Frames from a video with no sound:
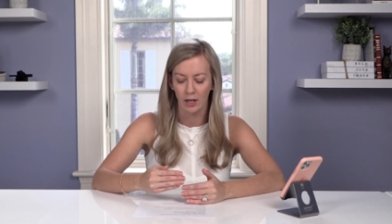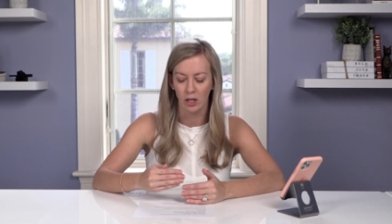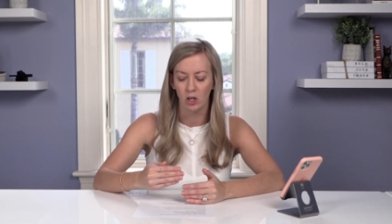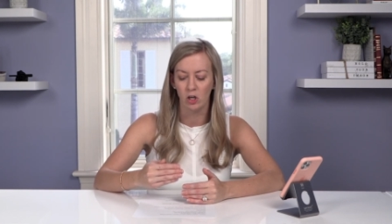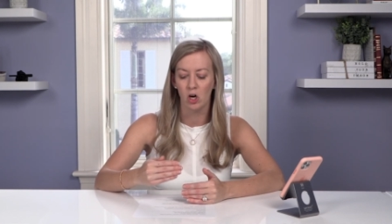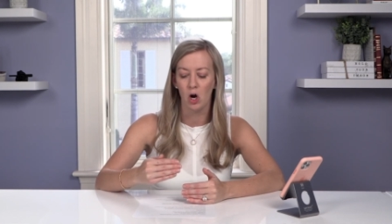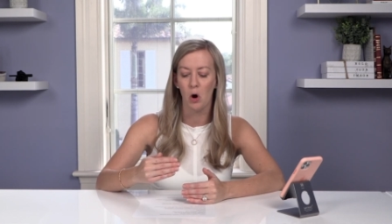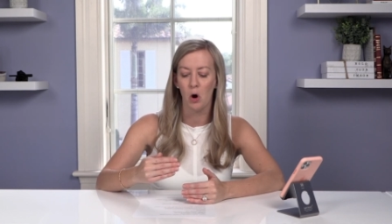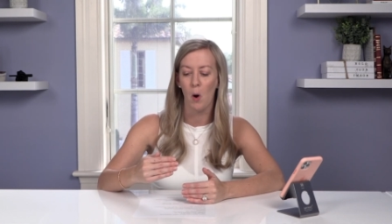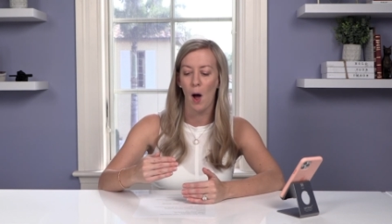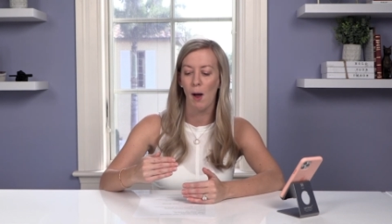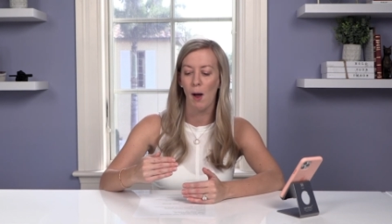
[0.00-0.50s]
You
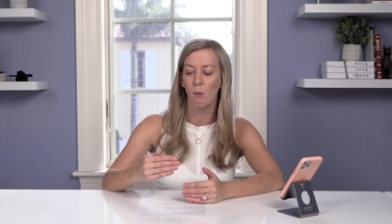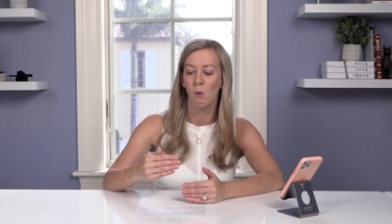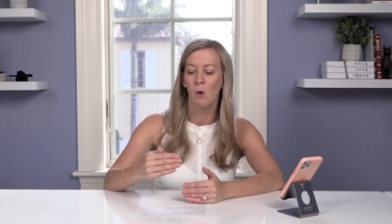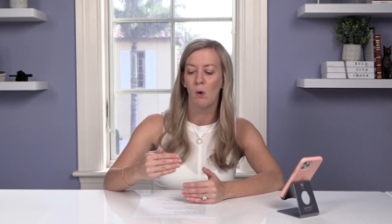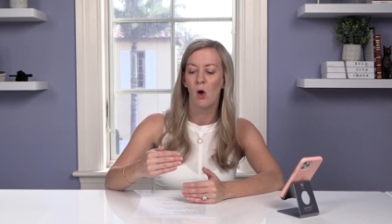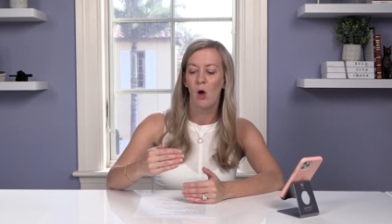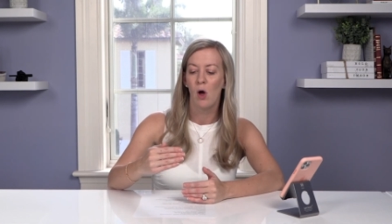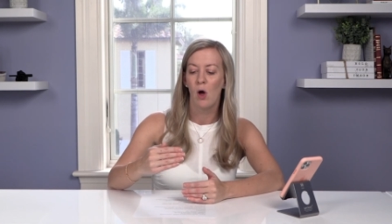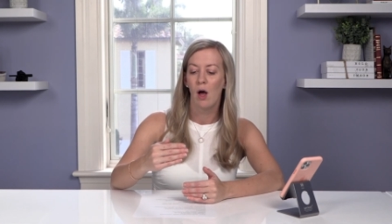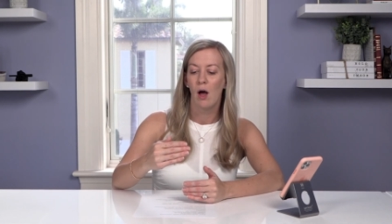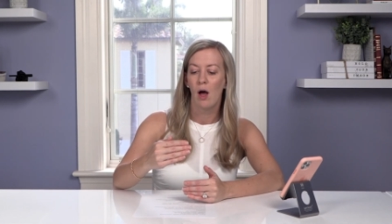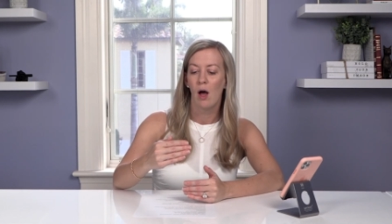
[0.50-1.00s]
know, I
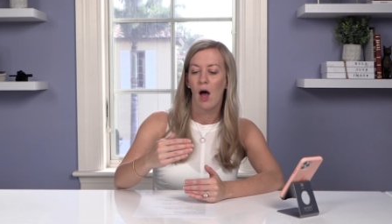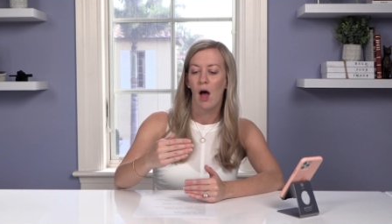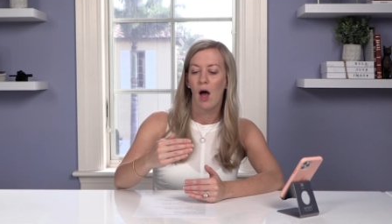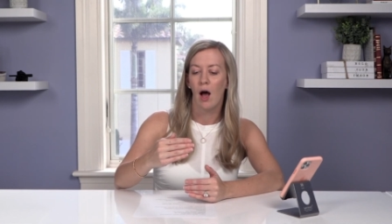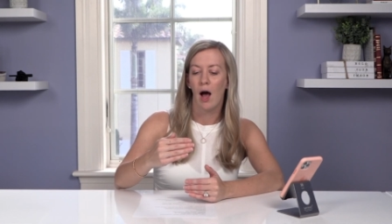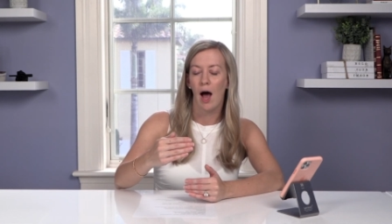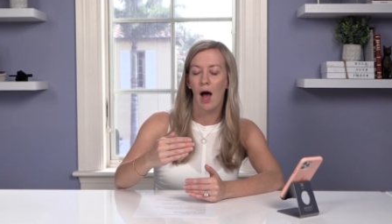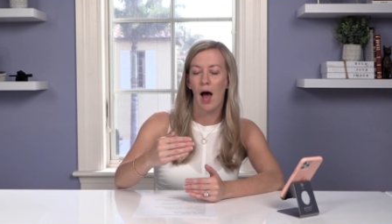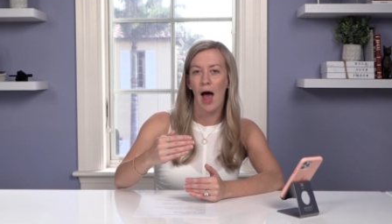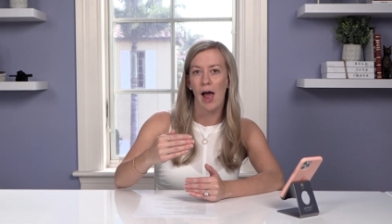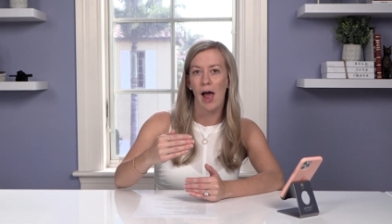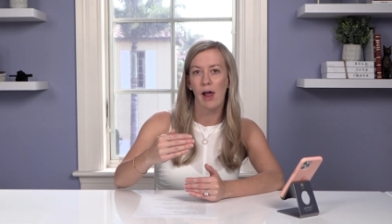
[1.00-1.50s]

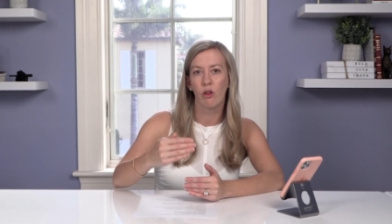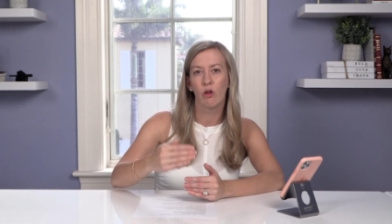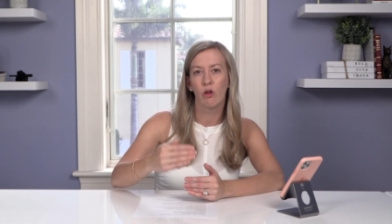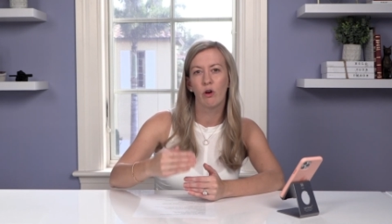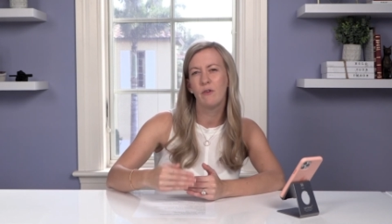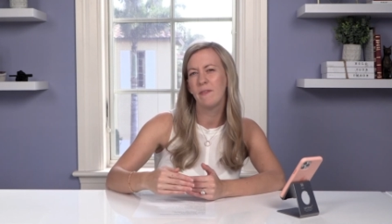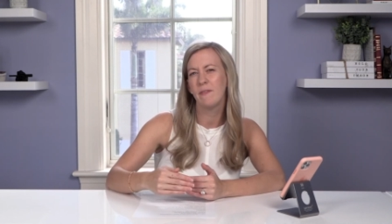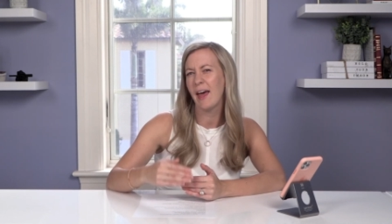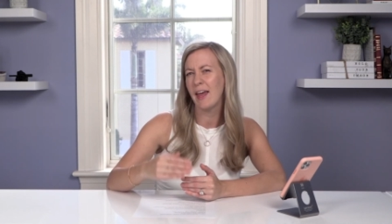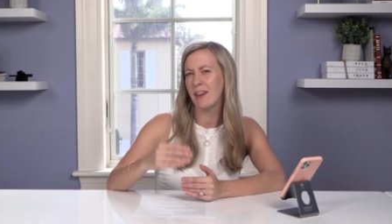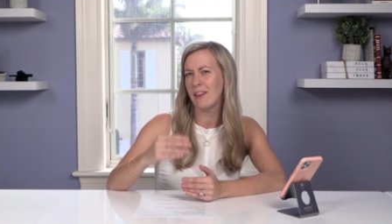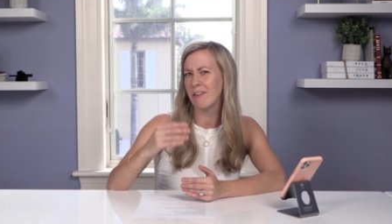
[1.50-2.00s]
I
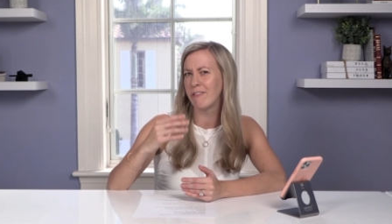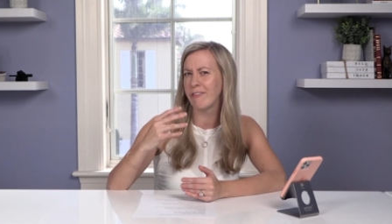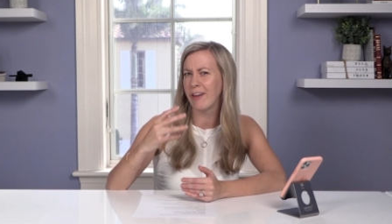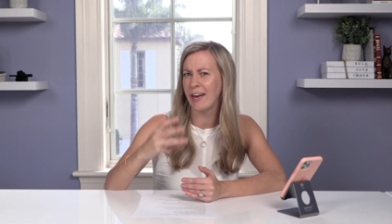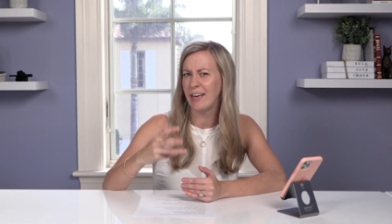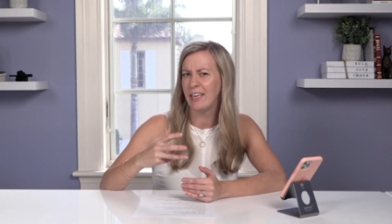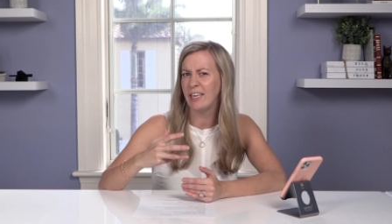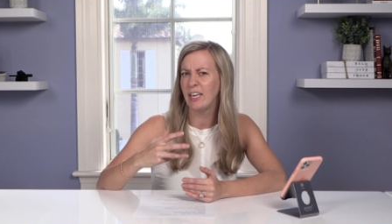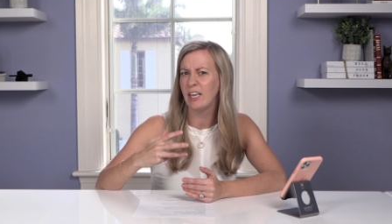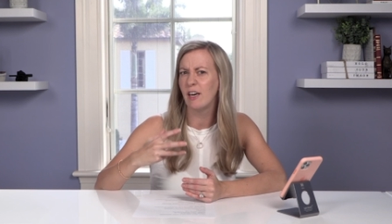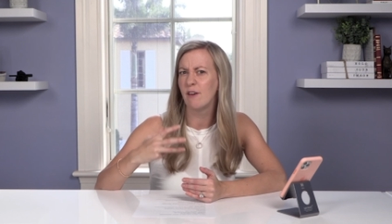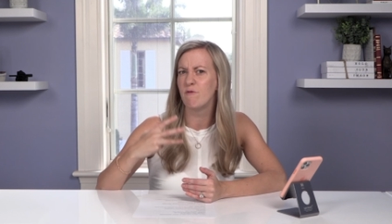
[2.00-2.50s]
learned that this
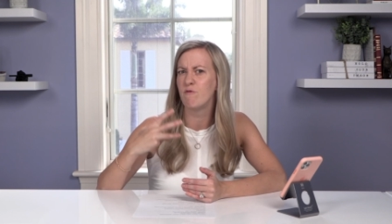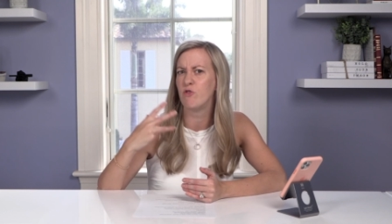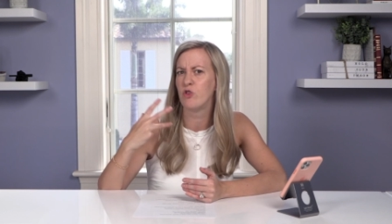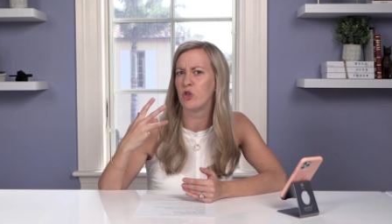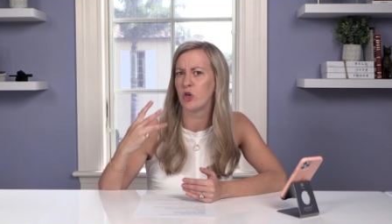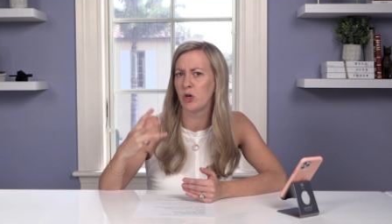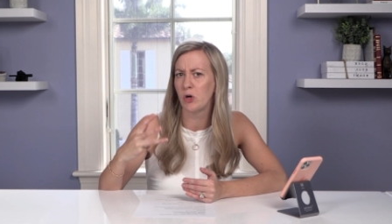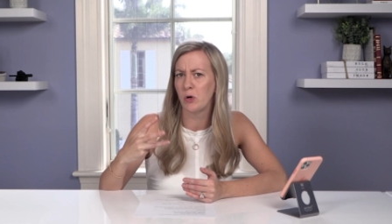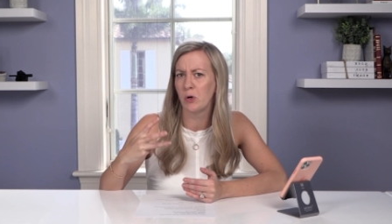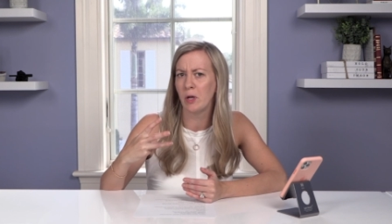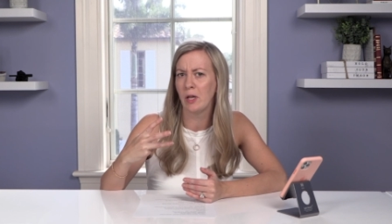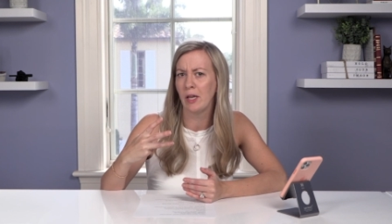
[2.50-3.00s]
idea of
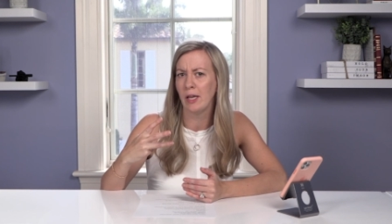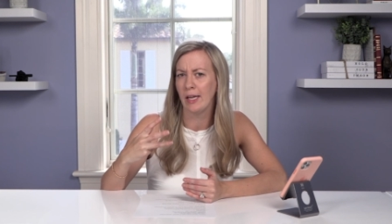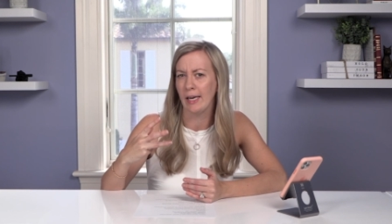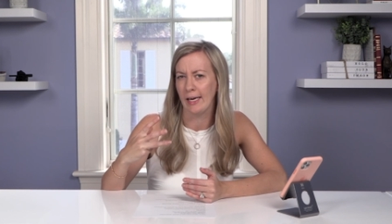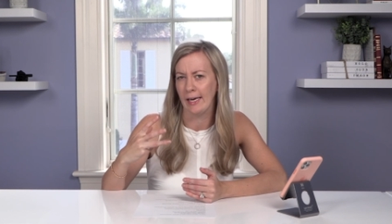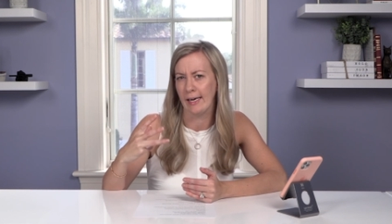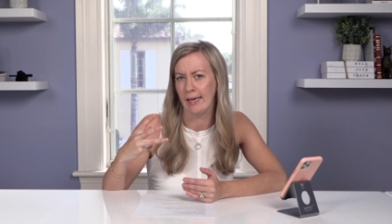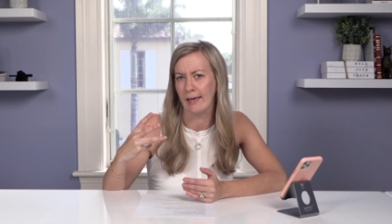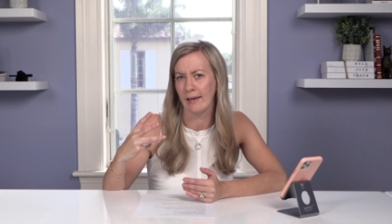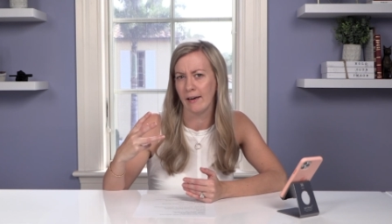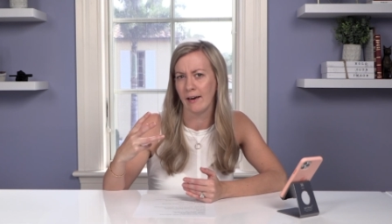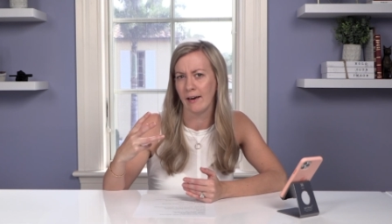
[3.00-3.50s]
journaling